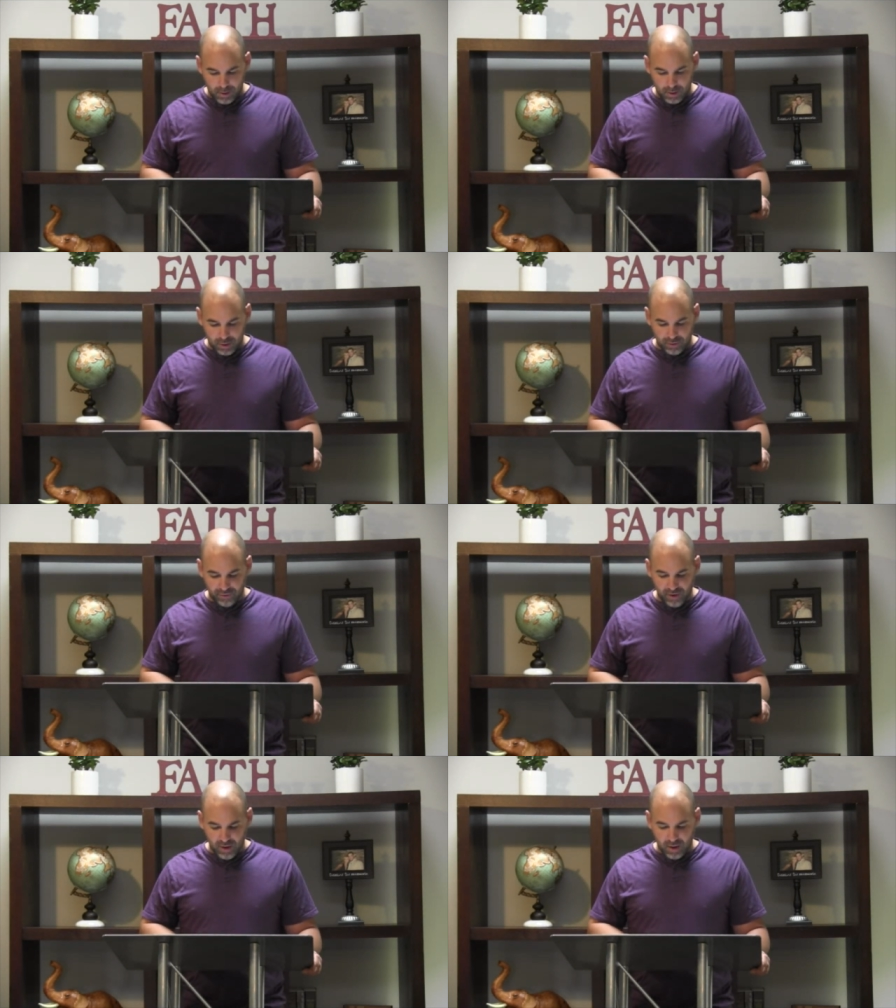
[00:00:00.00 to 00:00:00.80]
You've
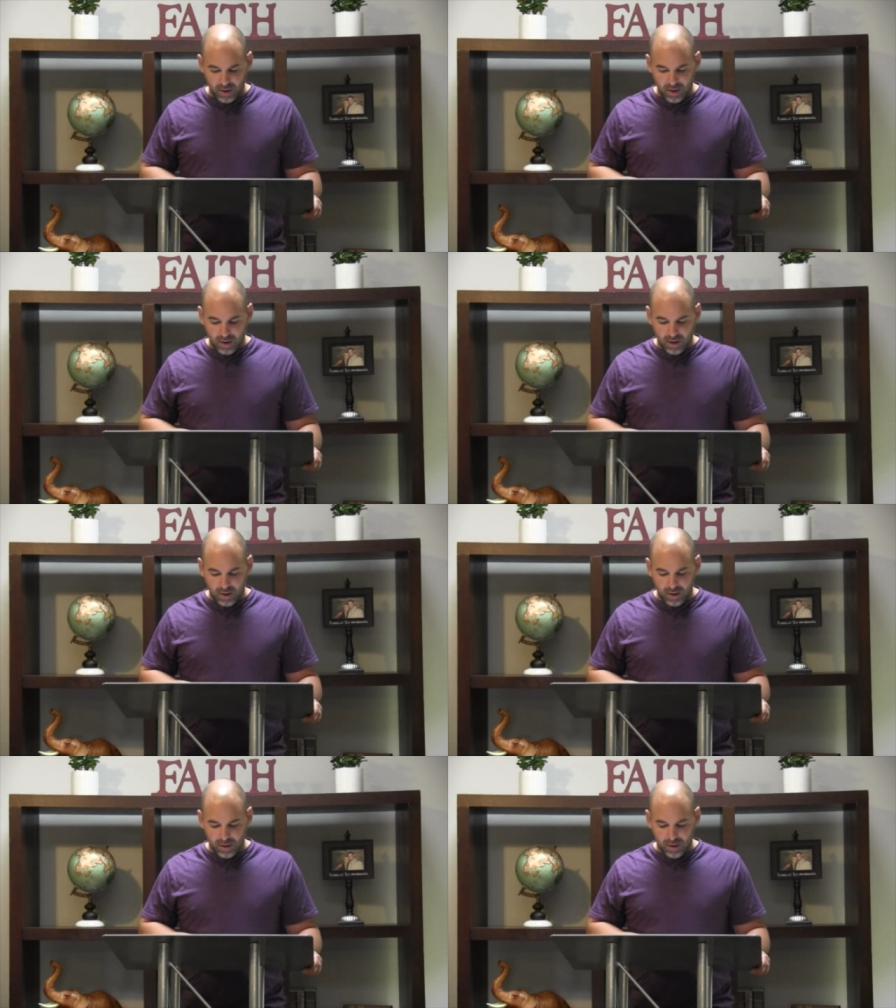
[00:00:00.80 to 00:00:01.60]

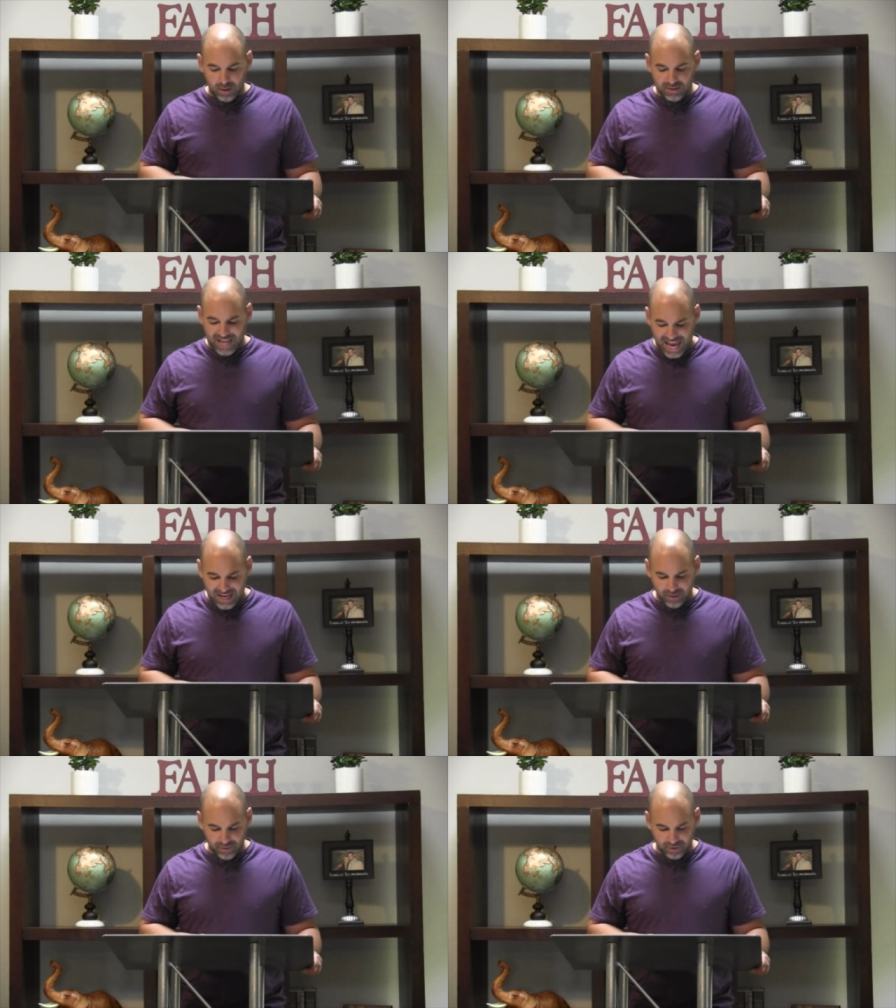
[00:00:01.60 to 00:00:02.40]

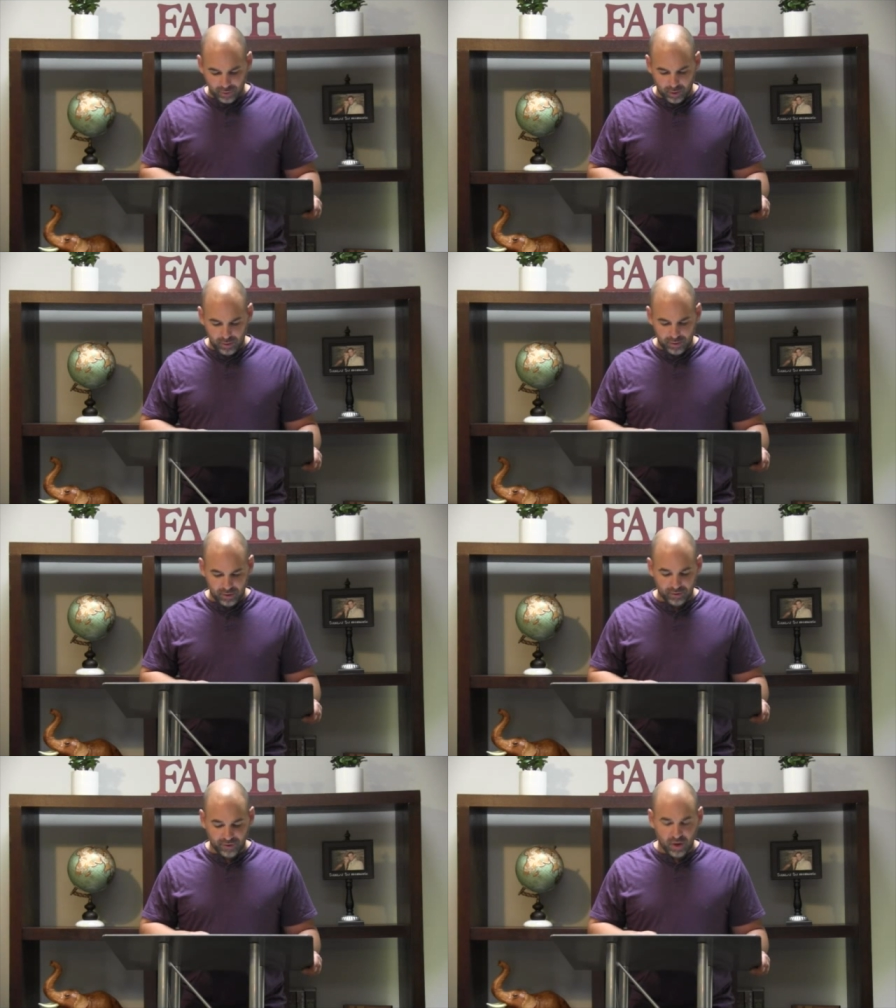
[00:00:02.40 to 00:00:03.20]
taken the truth.
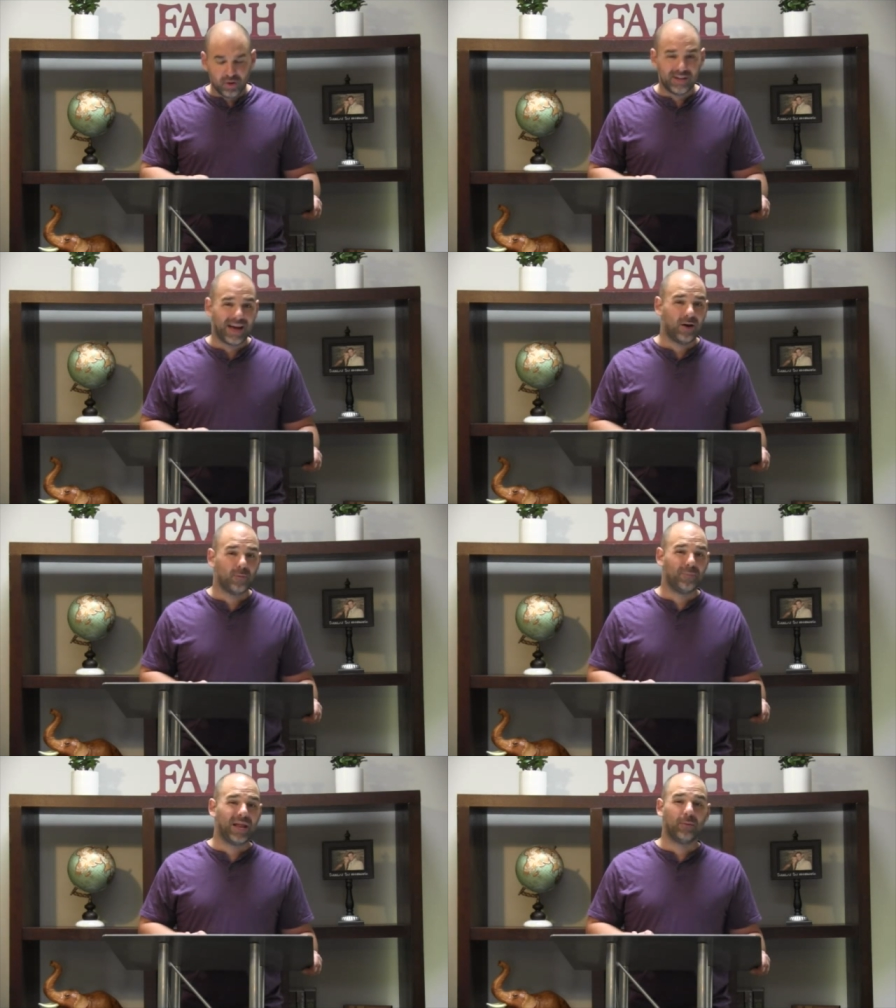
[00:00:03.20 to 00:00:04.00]
You've now
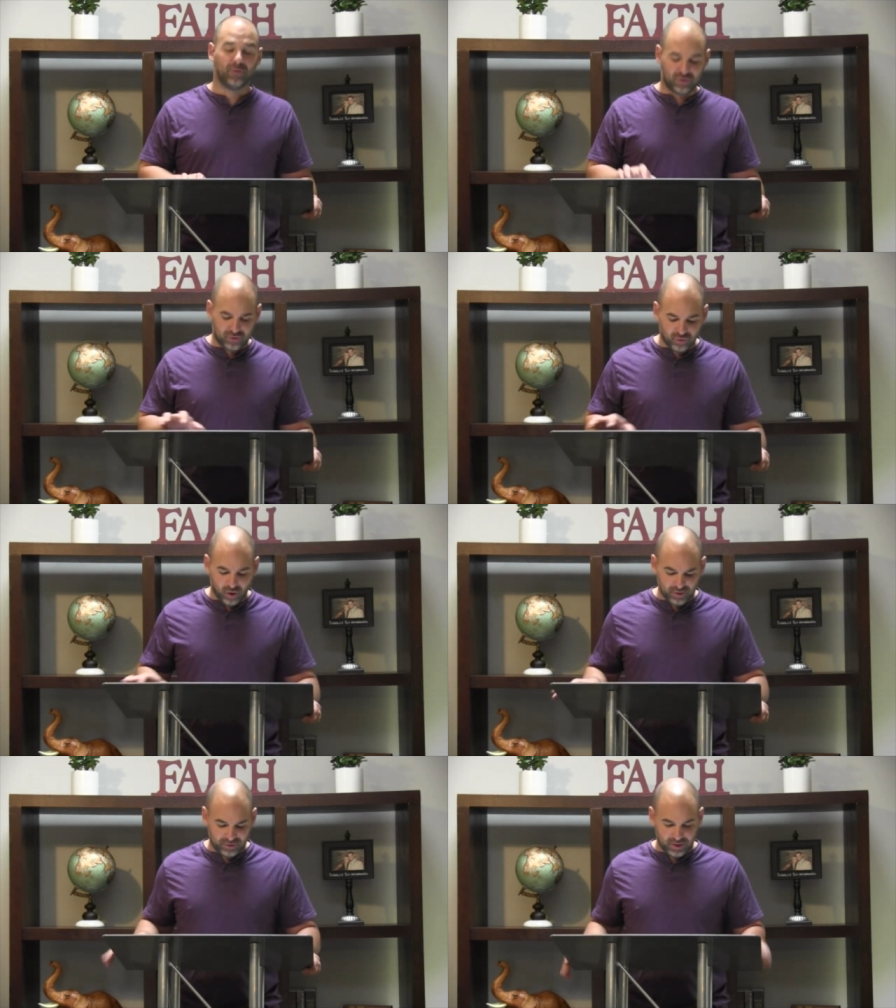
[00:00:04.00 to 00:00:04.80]
been able to
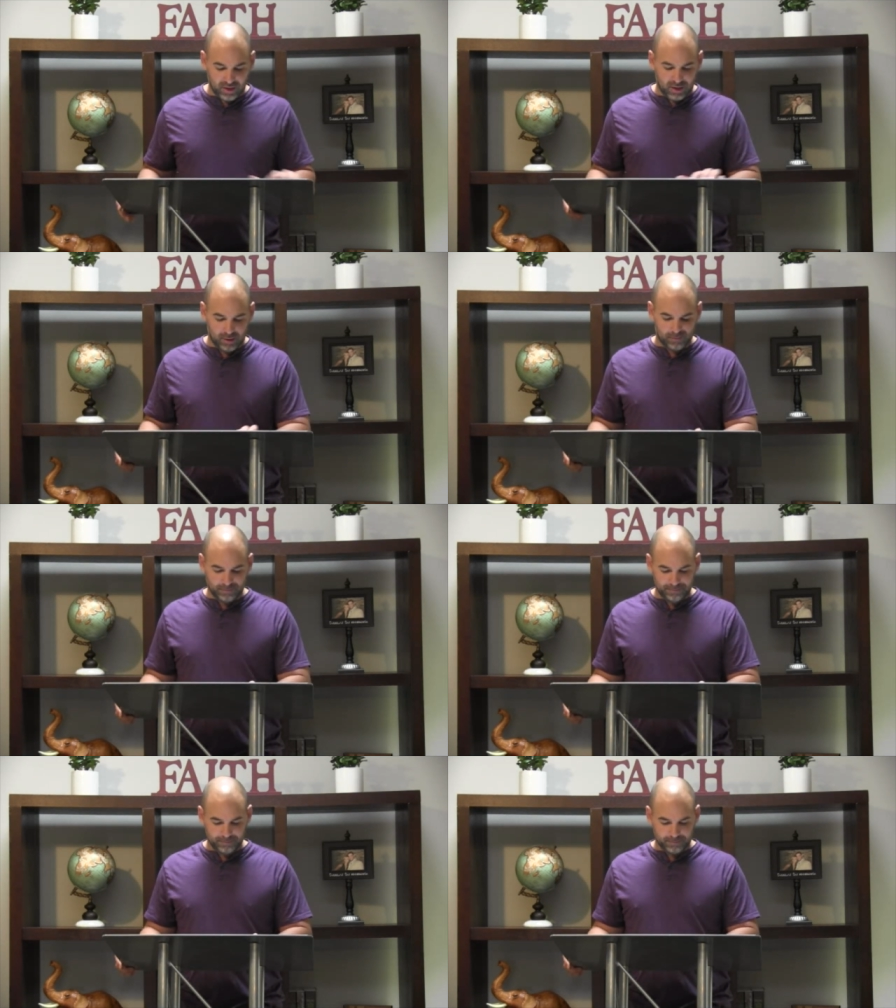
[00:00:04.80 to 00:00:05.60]
trust in Him.
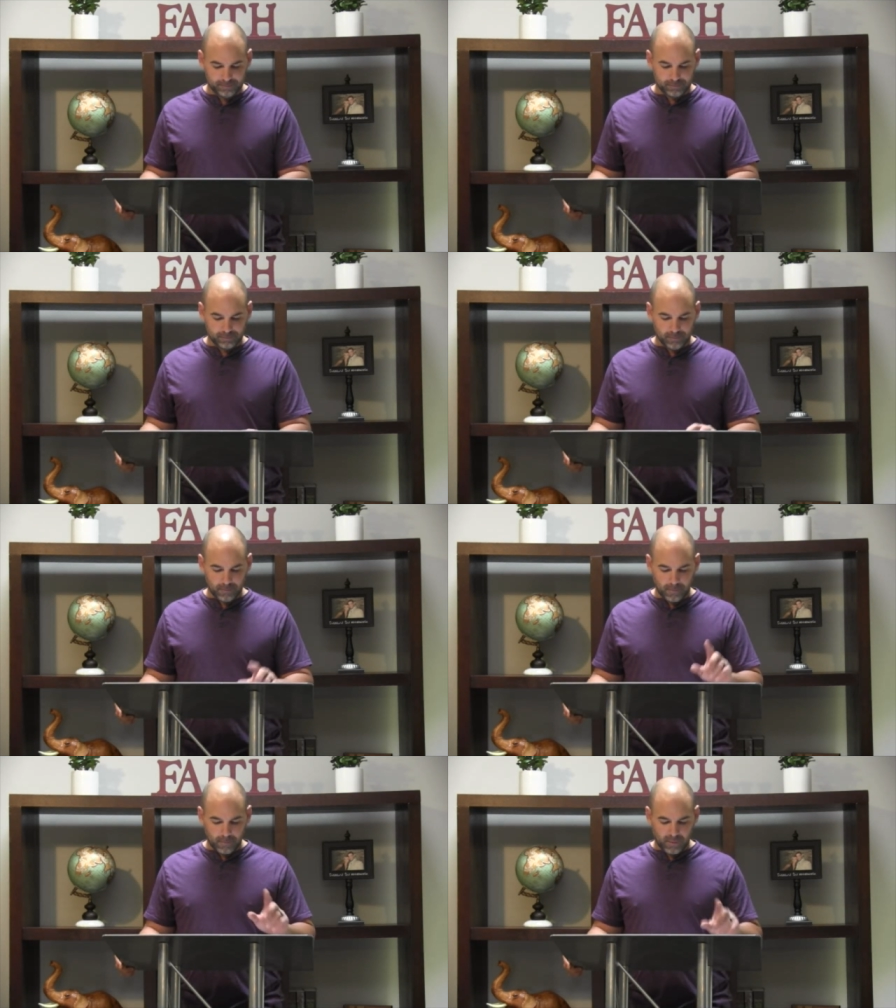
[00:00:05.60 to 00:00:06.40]

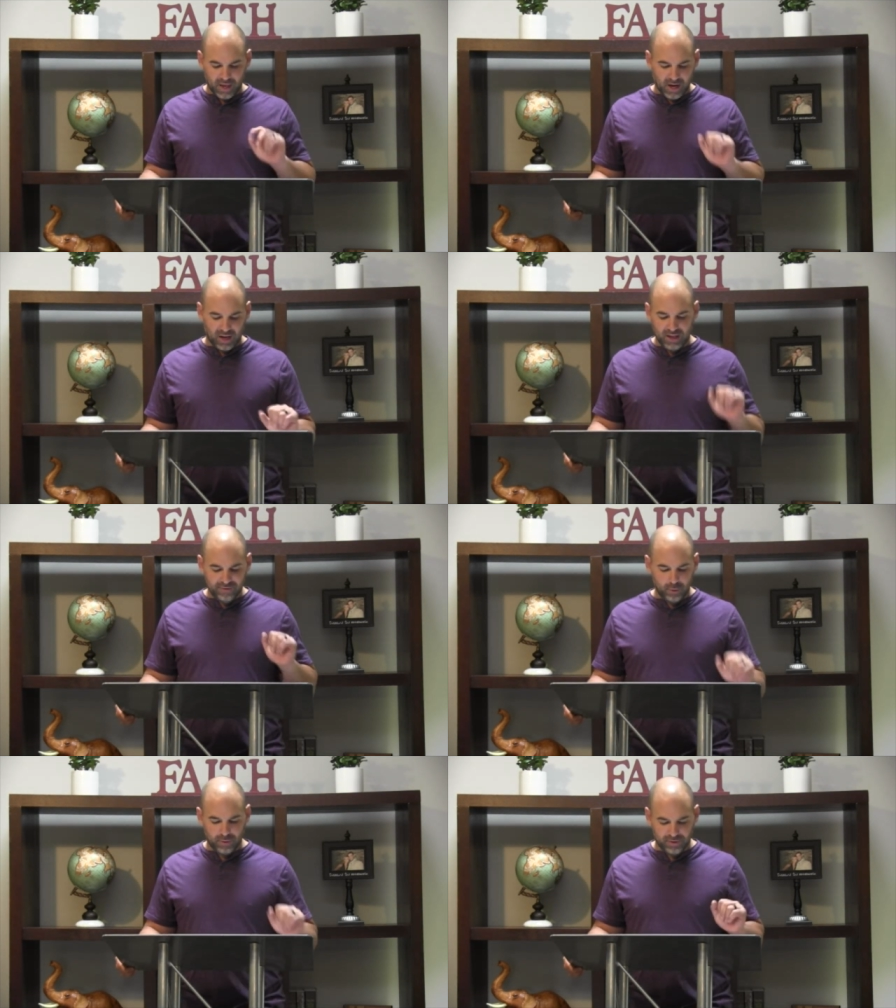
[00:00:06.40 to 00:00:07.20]
And I leave
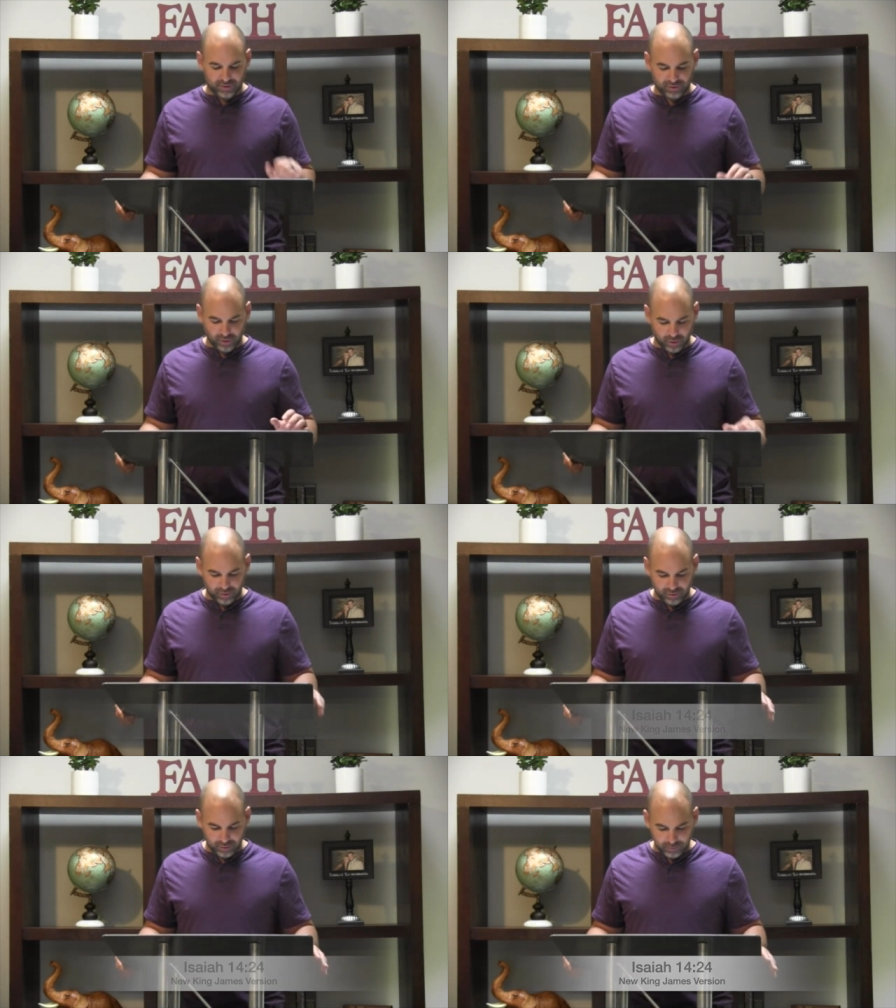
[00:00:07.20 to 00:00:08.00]
you with this church.